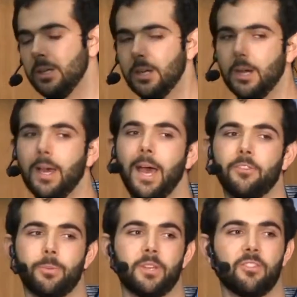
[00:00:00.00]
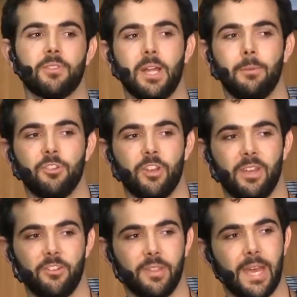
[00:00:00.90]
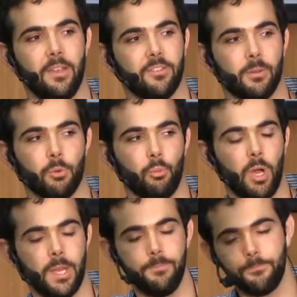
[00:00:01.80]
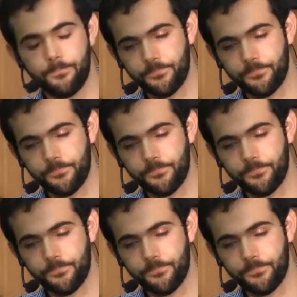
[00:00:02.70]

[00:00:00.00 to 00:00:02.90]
aspects of climate change. And that is, number one,